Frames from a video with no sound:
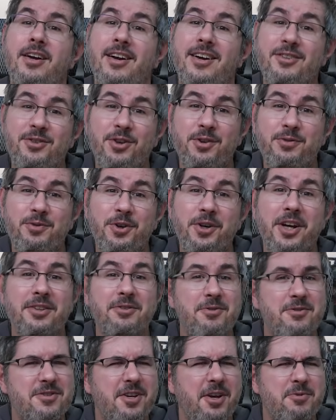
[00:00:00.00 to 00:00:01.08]
and don't forget
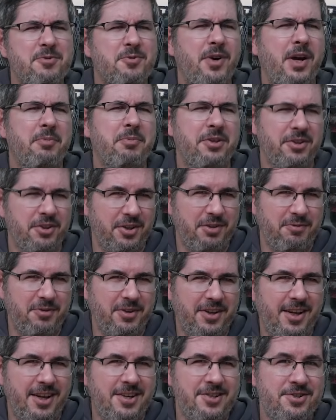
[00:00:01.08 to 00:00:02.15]
to subscribe with
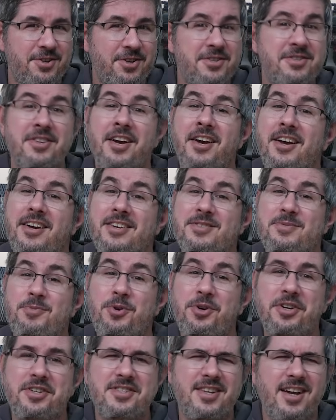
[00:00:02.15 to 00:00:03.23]
notifications as
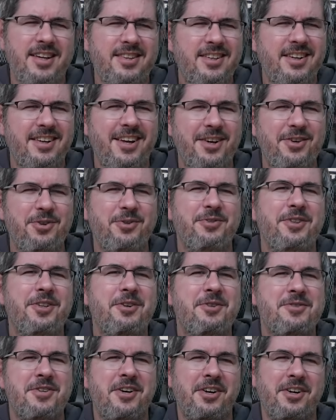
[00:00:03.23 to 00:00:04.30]
more exciting LEGO
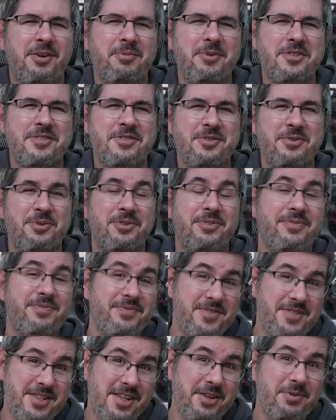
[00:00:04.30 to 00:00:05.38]
videos are coming soon.
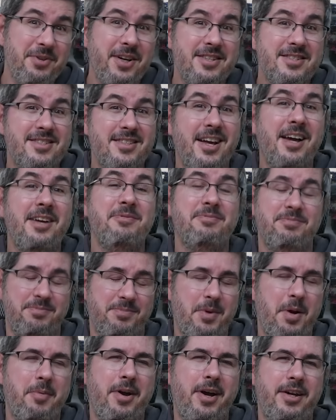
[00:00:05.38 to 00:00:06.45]
See you next time,
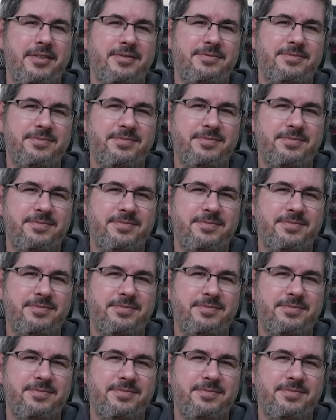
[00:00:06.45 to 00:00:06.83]
bye bye.